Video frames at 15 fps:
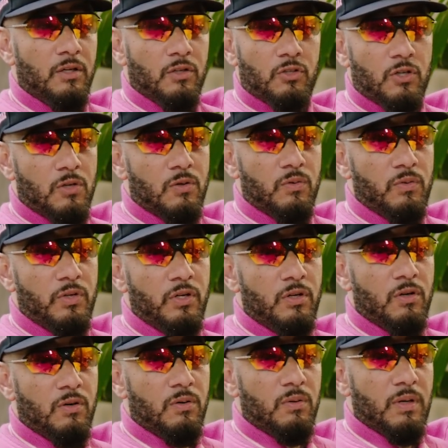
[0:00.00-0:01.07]
So, you
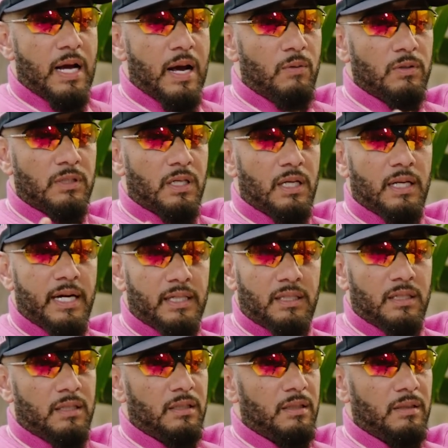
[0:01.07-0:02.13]
know, I was
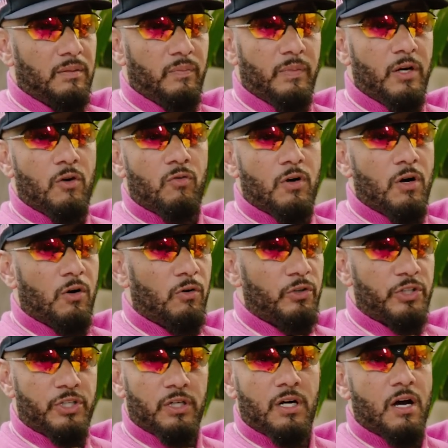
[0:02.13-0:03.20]
collecting Miro,
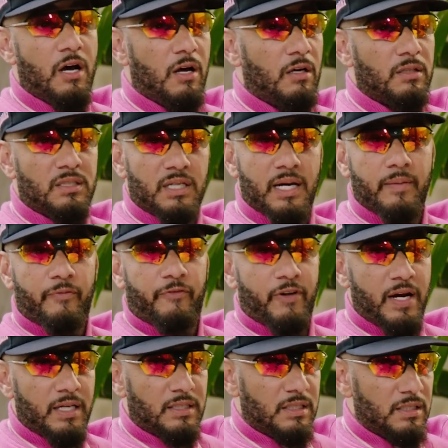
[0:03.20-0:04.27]
Chagall, Sam
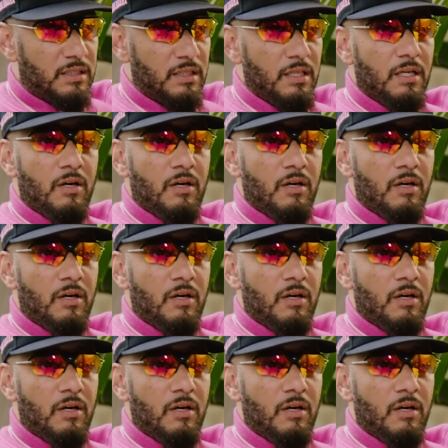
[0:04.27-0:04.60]
Francis,